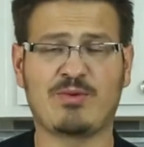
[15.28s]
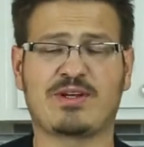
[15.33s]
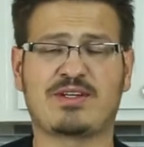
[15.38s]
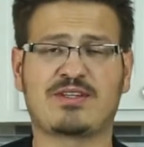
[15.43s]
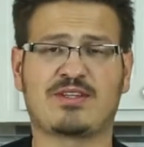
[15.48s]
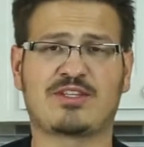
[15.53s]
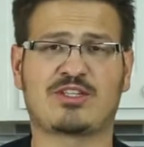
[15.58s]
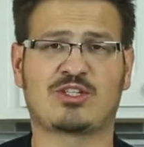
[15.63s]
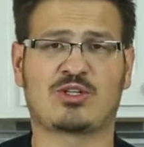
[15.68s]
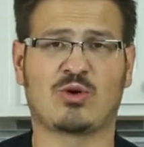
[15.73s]
We went
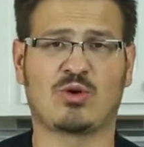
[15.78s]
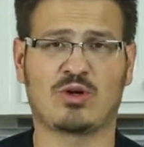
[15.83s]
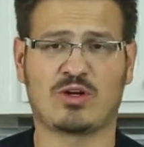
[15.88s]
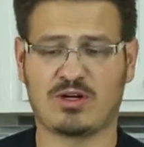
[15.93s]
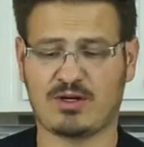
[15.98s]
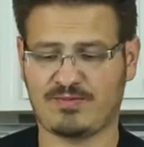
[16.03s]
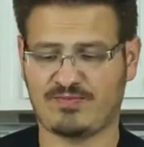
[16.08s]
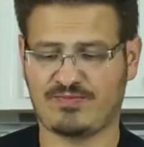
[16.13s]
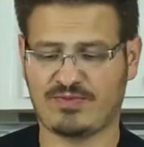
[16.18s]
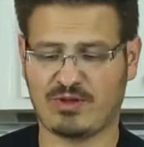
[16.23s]
to the
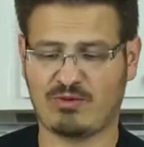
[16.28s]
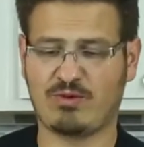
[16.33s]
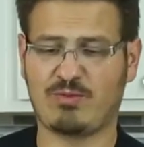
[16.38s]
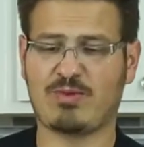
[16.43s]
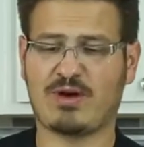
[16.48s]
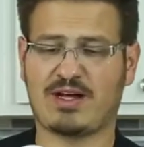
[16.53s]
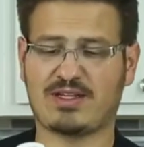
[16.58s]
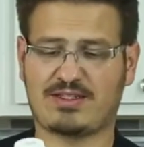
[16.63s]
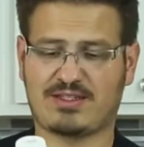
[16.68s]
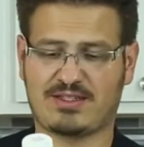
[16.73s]
store and we
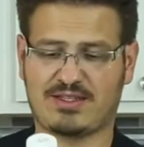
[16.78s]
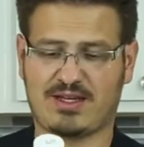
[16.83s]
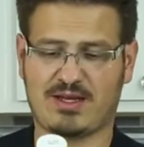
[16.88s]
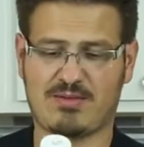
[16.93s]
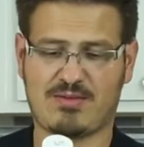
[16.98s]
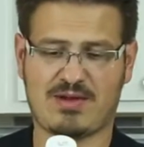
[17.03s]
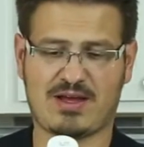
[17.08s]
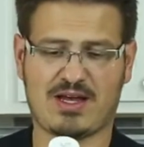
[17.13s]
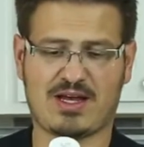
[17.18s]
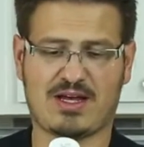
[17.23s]
bought
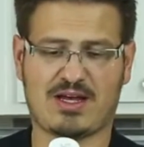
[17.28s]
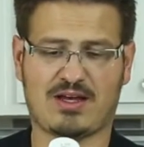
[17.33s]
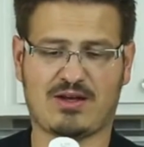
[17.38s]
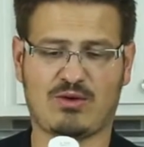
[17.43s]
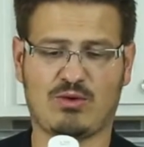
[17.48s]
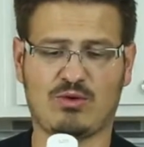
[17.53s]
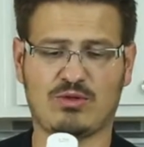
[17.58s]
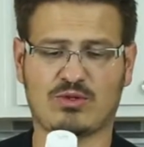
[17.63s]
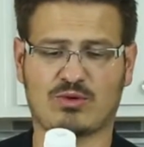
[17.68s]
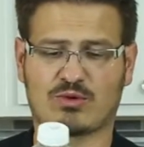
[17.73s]
some uh,
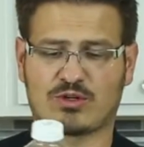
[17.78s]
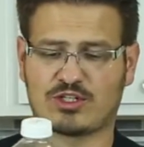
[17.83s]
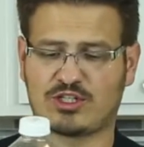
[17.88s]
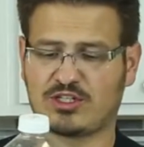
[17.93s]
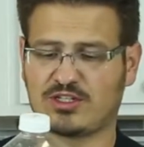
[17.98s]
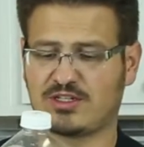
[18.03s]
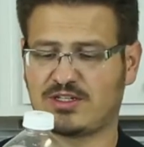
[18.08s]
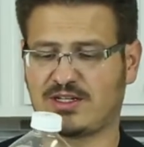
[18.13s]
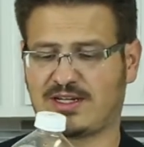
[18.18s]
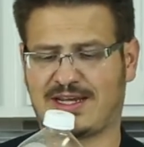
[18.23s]
Old
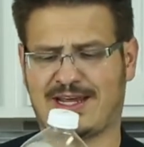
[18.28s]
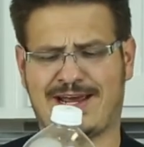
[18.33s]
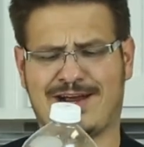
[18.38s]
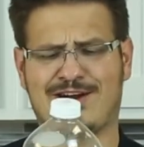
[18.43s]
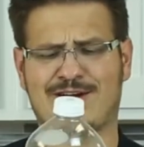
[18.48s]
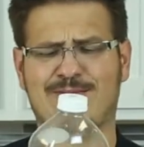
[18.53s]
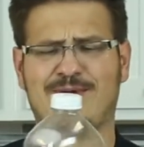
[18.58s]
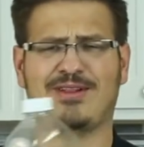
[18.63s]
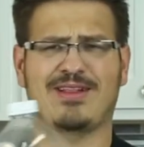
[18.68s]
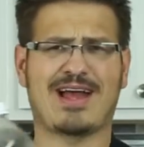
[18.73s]
Orchard
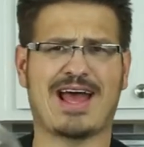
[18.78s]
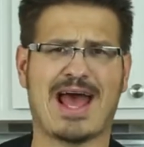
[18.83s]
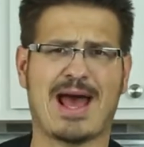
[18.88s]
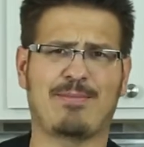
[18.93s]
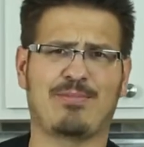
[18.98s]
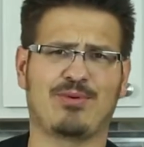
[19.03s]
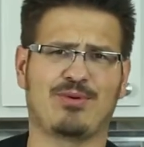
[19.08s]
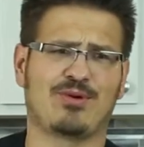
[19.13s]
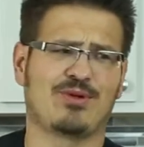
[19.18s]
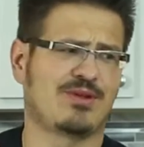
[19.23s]
caramel
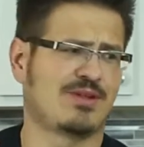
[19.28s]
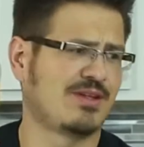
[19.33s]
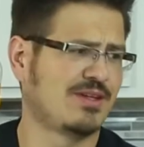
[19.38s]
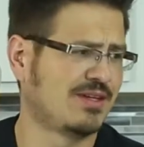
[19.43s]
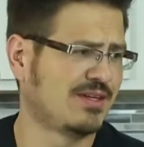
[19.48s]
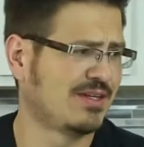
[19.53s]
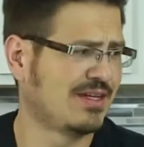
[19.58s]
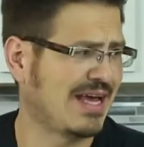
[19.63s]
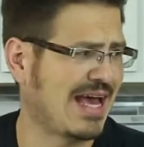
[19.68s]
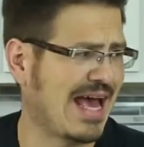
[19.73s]
apple
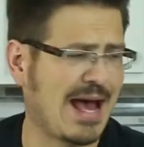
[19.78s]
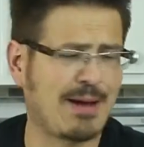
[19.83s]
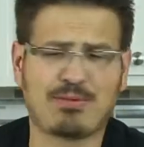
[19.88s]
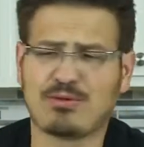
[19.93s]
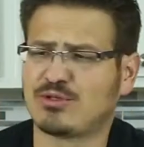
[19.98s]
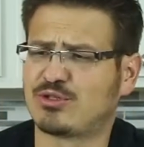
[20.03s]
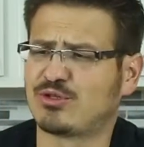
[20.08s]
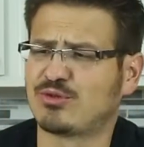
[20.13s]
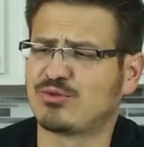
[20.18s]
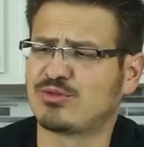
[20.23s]

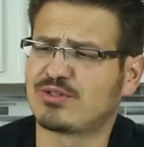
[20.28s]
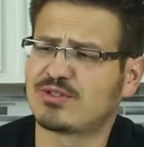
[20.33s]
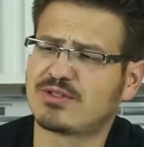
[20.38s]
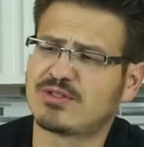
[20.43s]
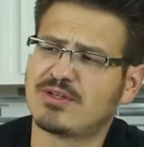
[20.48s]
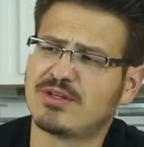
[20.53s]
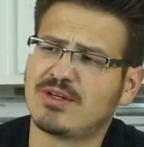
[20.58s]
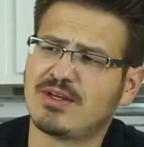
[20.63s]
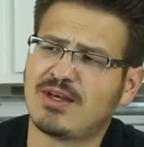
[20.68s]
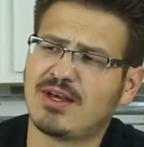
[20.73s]
apple juice.
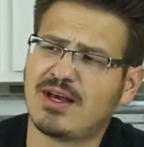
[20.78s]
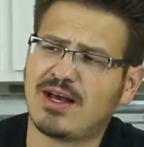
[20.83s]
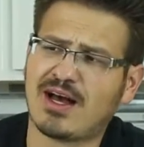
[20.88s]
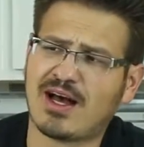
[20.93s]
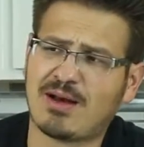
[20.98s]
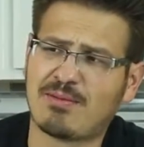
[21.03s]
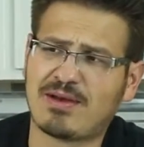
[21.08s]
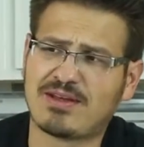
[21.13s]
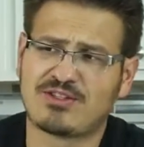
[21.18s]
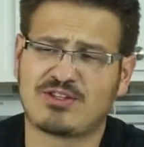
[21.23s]

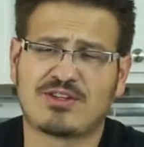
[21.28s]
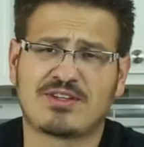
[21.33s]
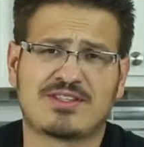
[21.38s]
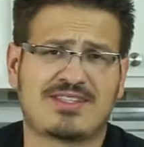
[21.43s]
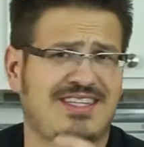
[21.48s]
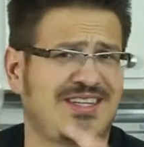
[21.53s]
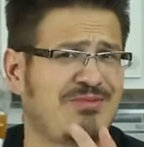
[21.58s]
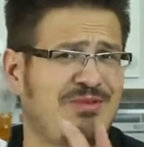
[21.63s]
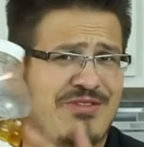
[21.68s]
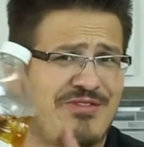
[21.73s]
Um, as you can
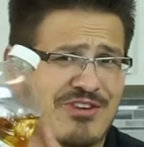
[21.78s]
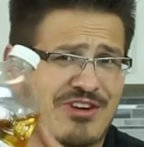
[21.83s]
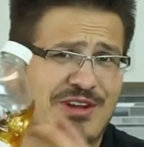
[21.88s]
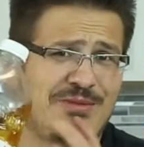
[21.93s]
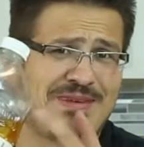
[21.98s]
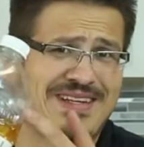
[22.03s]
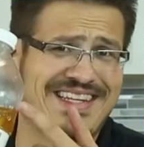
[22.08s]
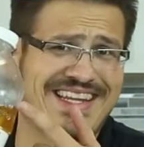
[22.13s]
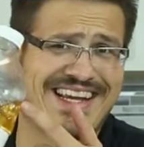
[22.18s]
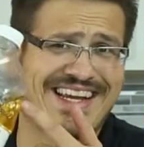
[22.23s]
see, we've already
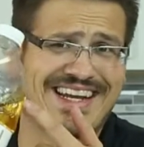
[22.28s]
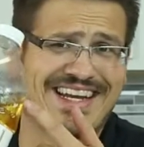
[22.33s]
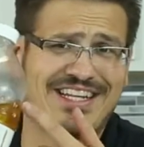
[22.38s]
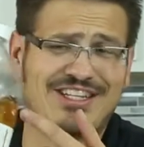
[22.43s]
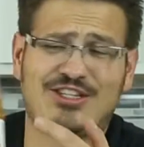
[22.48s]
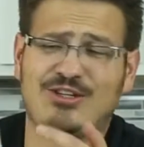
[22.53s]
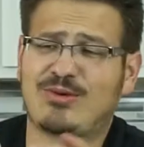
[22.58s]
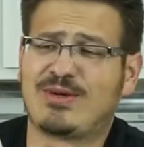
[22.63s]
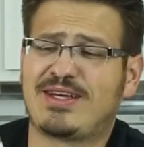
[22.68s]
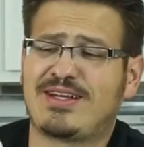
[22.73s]
been digging
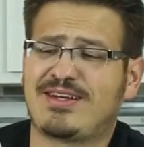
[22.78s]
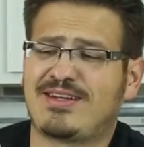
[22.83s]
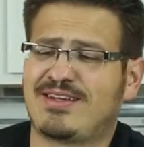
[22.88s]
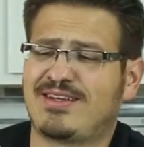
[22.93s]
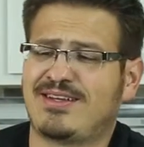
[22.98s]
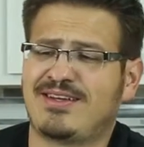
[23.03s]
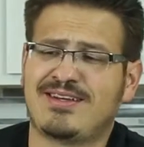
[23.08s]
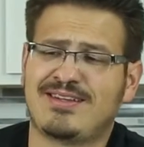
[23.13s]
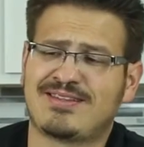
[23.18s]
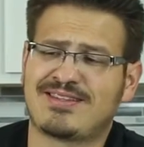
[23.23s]
into it.
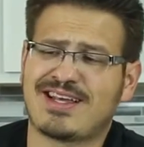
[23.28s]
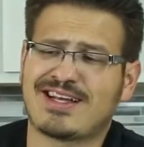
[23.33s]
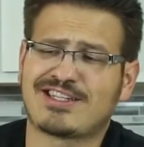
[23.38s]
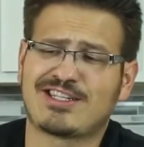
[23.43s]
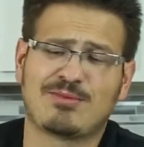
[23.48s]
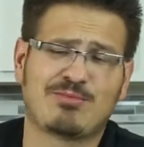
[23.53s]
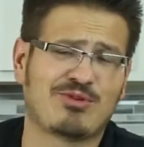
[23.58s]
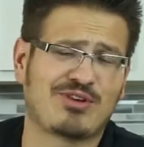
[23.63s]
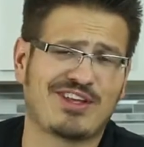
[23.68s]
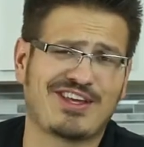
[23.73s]
It's
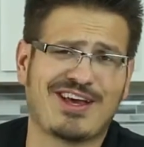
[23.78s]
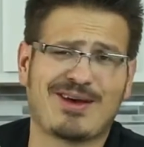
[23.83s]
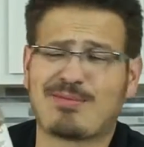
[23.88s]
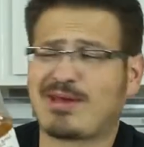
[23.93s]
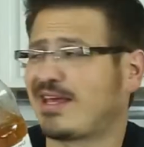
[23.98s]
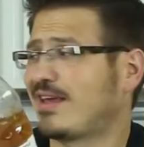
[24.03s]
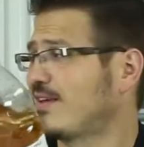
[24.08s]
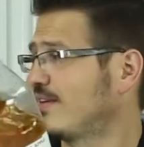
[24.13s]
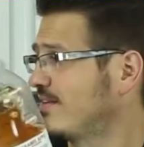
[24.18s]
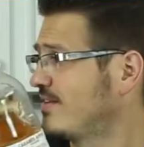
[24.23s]
actually pretty
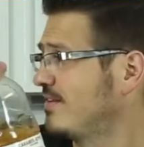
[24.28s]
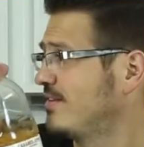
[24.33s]
yummy.